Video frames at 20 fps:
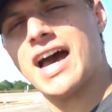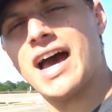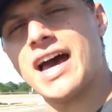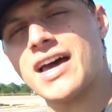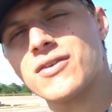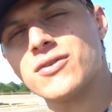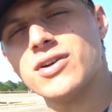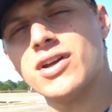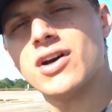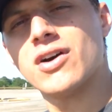I
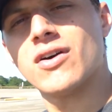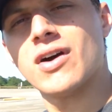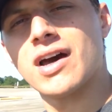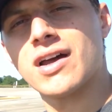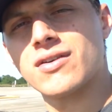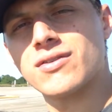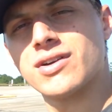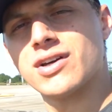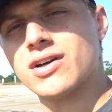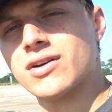don't
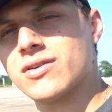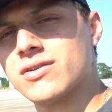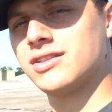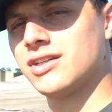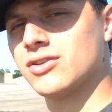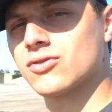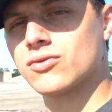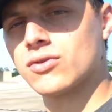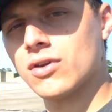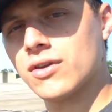know.
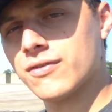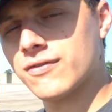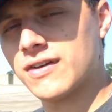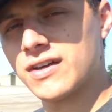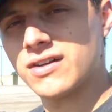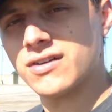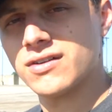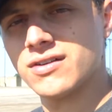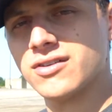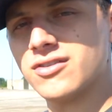Need to roll the
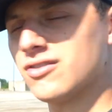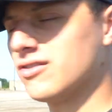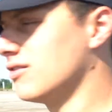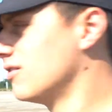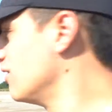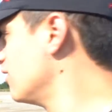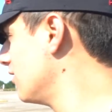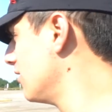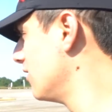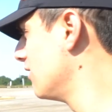fenders?
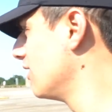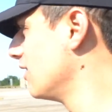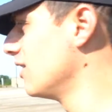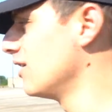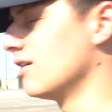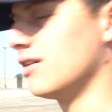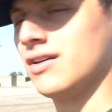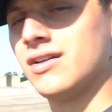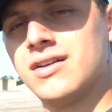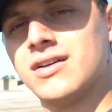
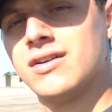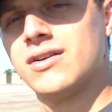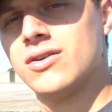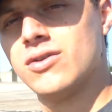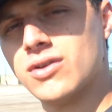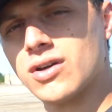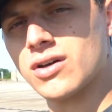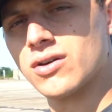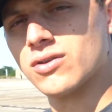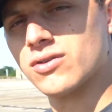
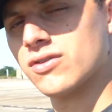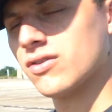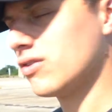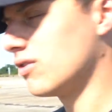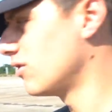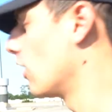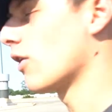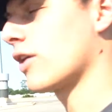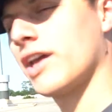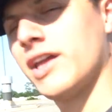Who knows?
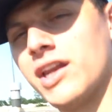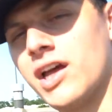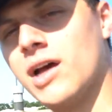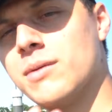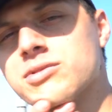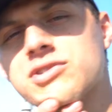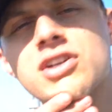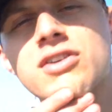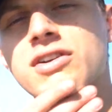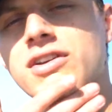Okay, now
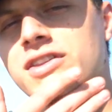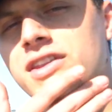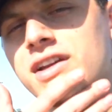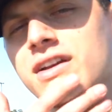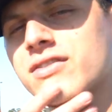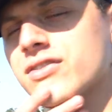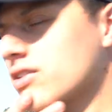I'm starting to think of